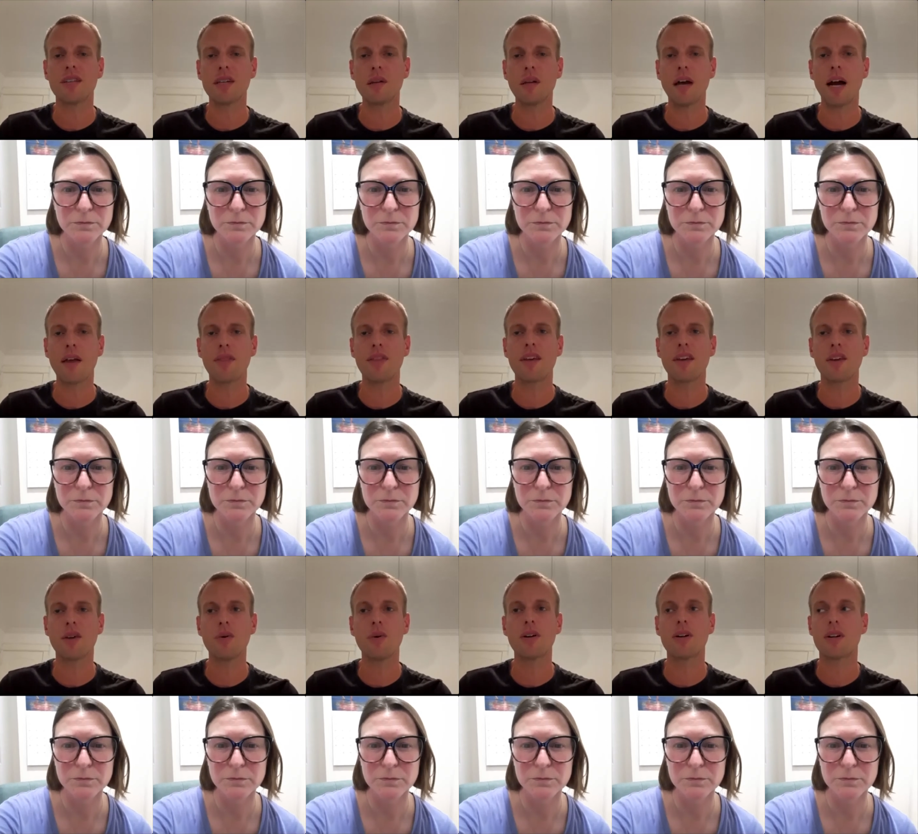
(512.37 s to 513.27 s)
Speaker 1: And I think
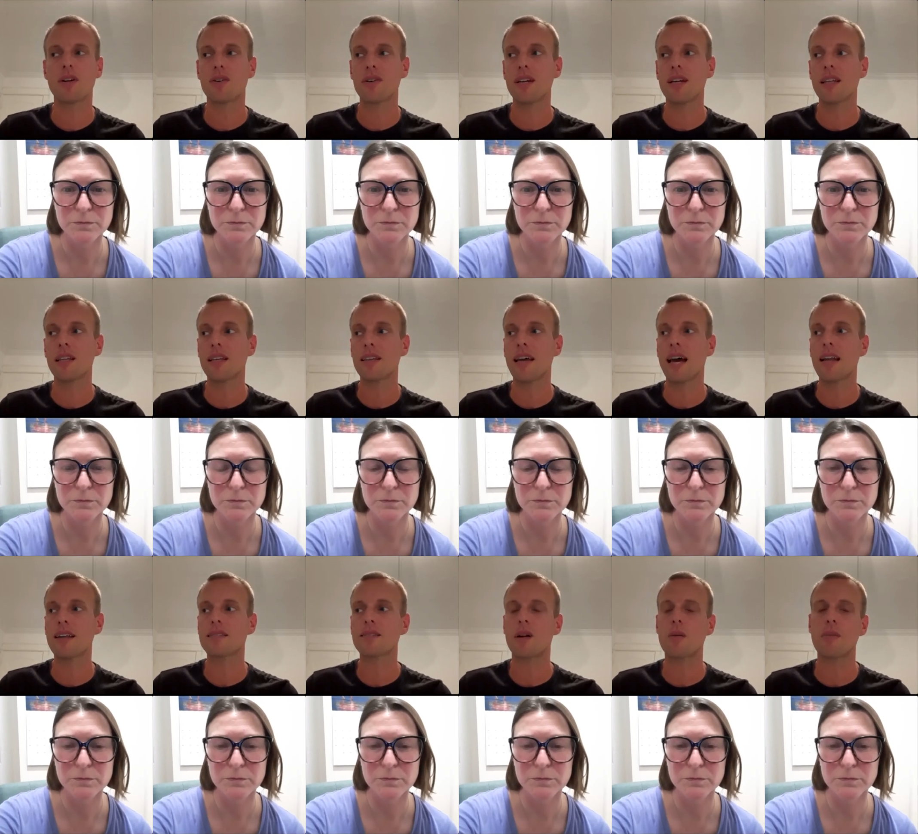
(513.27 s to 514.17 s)
you would agree that
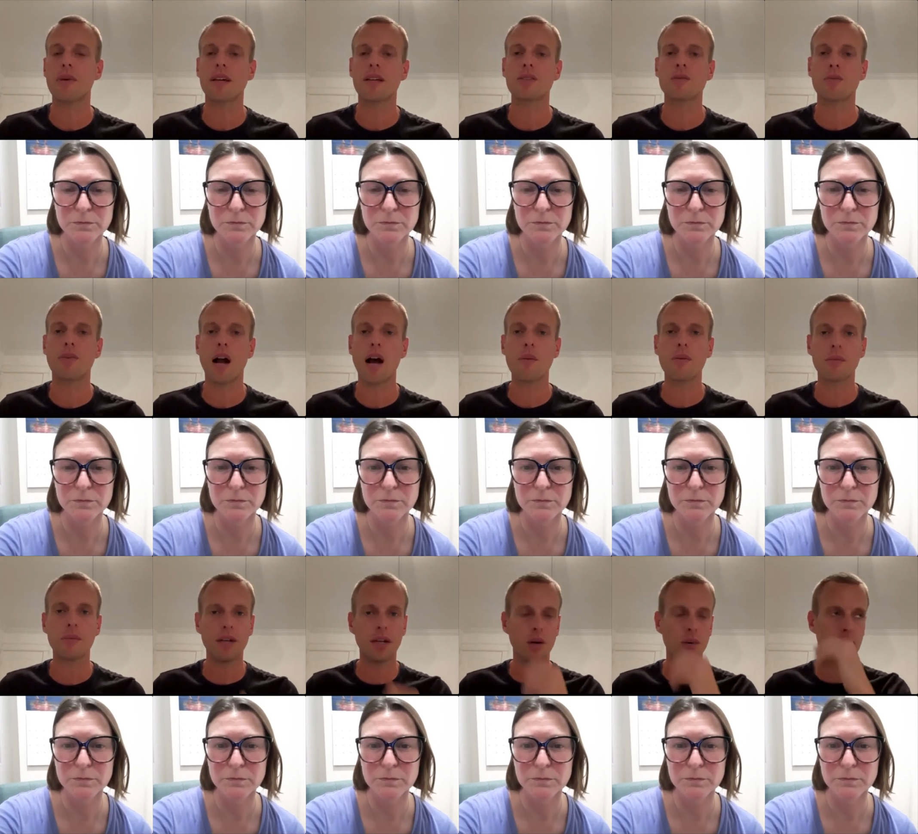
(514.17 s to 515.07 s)
that is our biggest
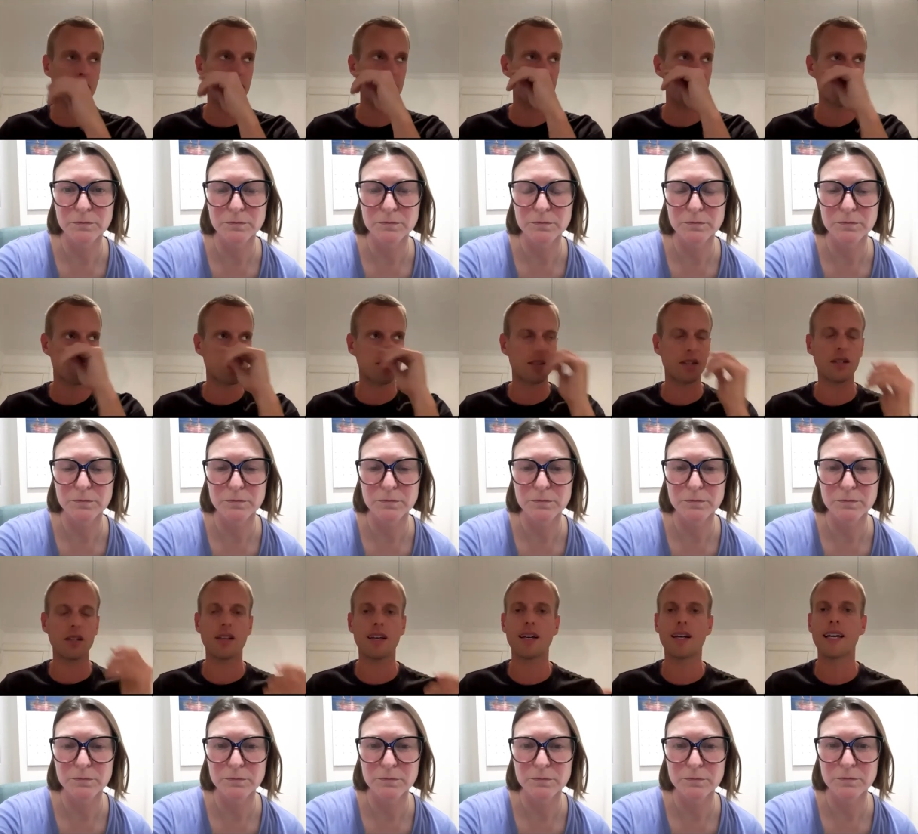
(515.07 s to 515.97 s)
problem here. We're not
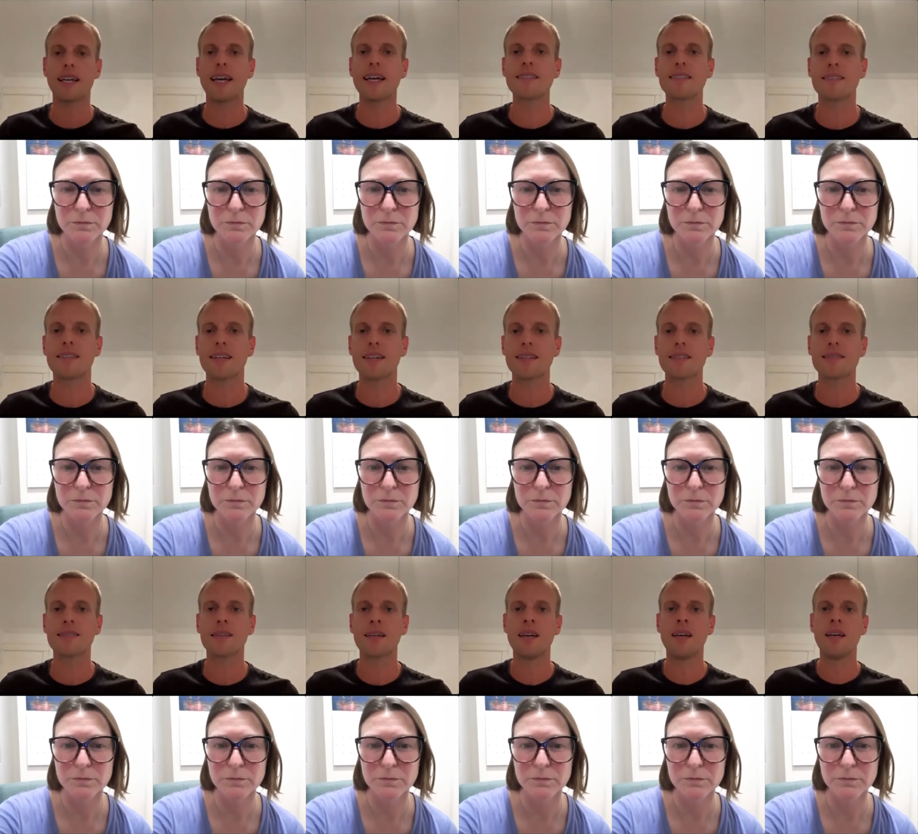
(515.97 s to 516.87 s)
necessarily against
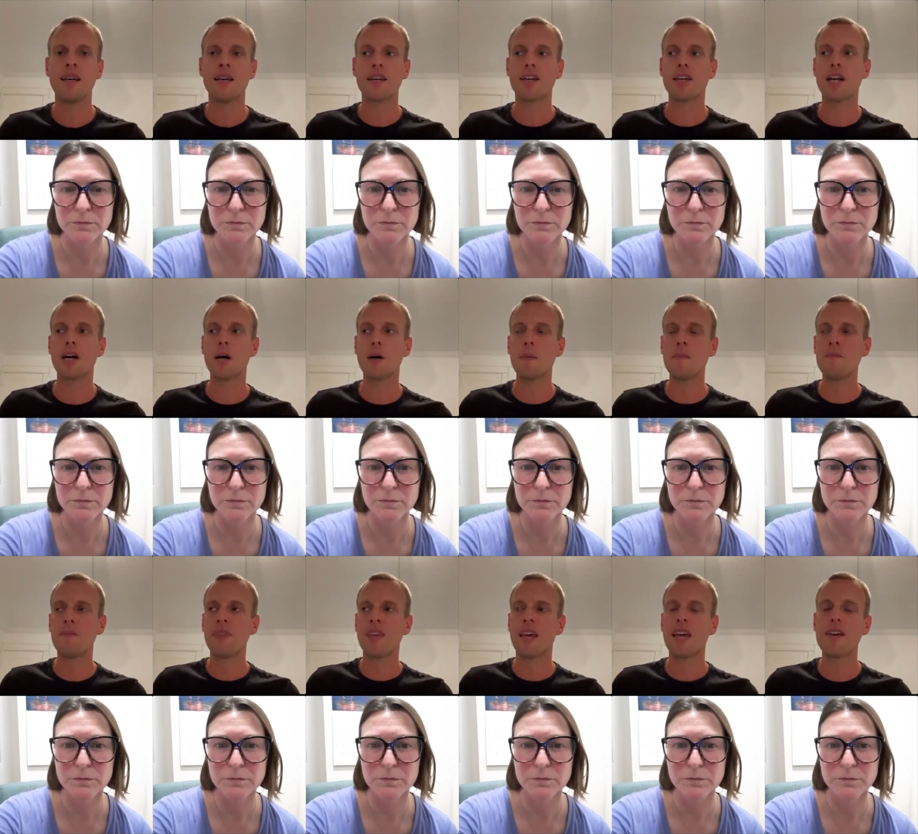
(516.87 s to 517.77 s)
this. You know,
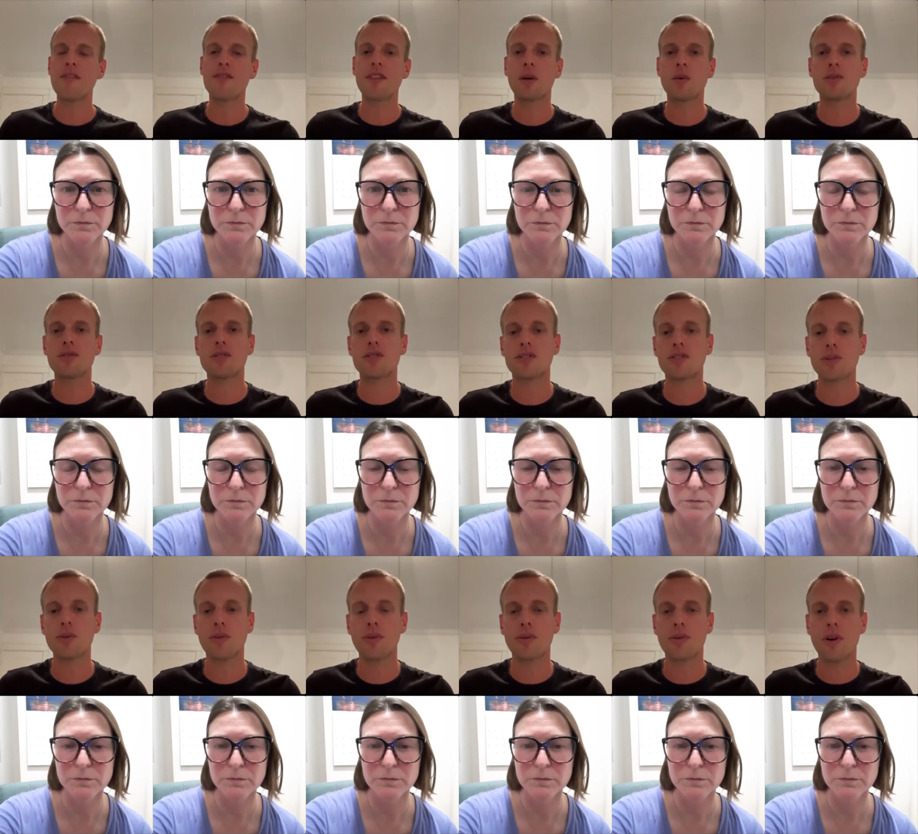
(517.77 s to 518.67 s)
if there was a
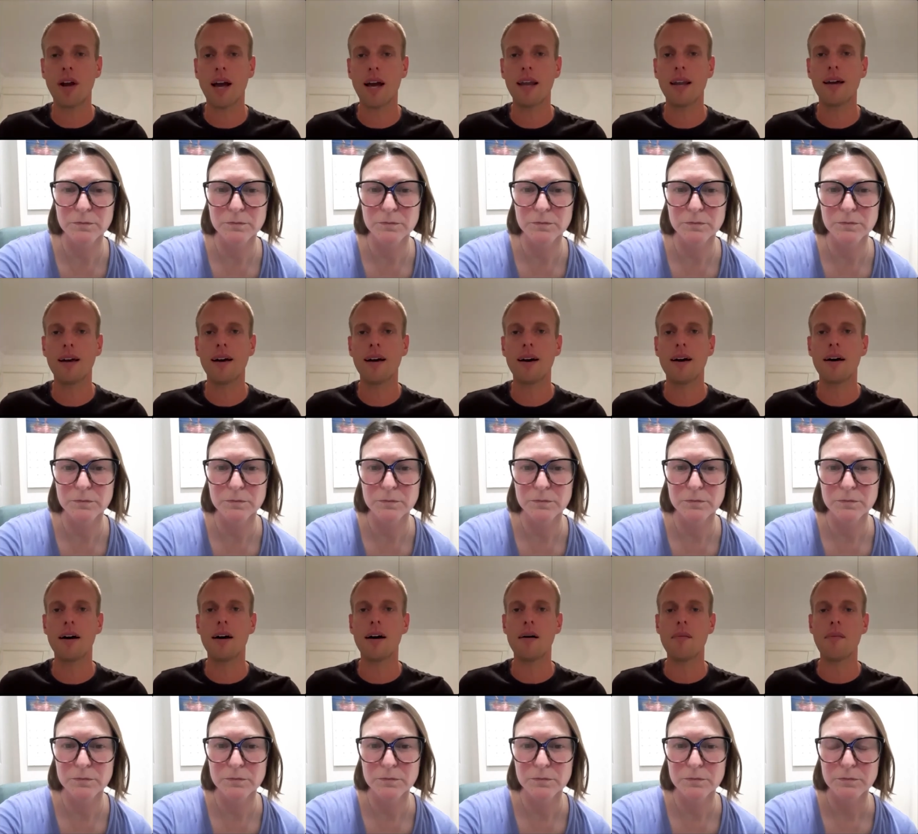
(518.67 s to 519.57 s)
true threat,
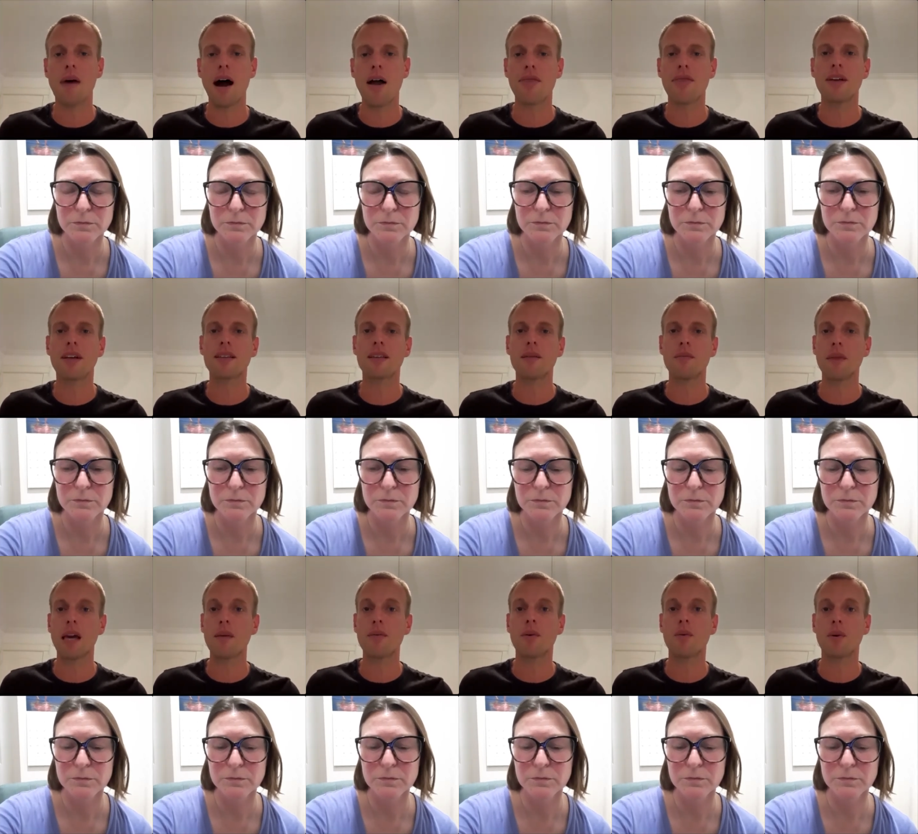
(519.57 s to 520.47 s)
um, I think that
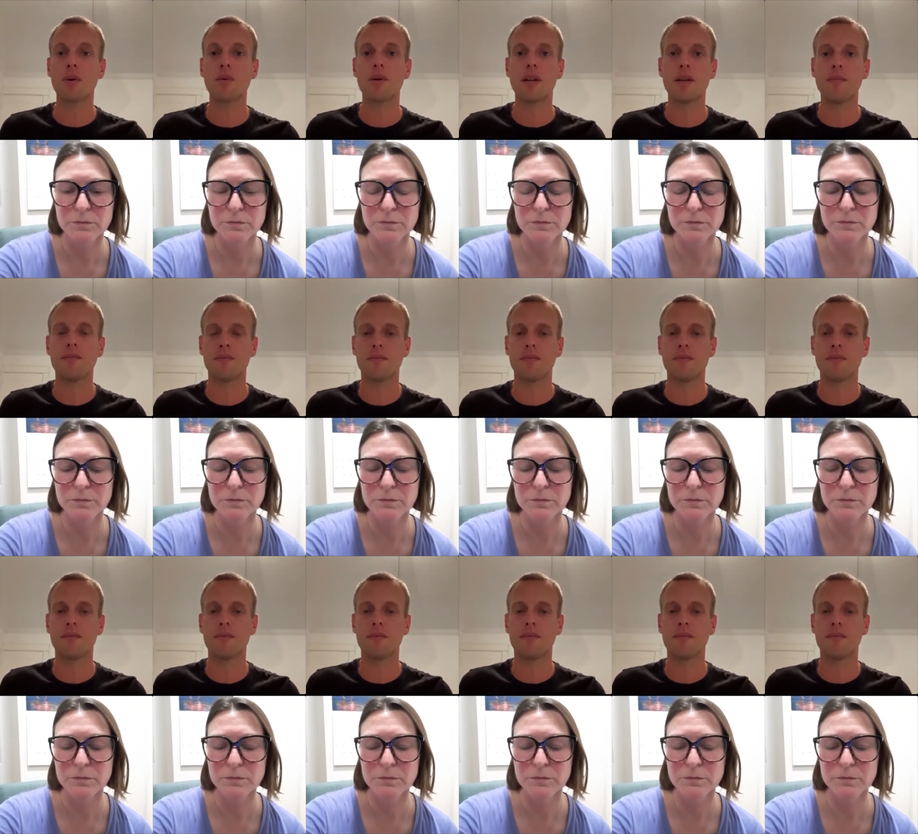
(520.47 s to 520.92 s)
maybe we would,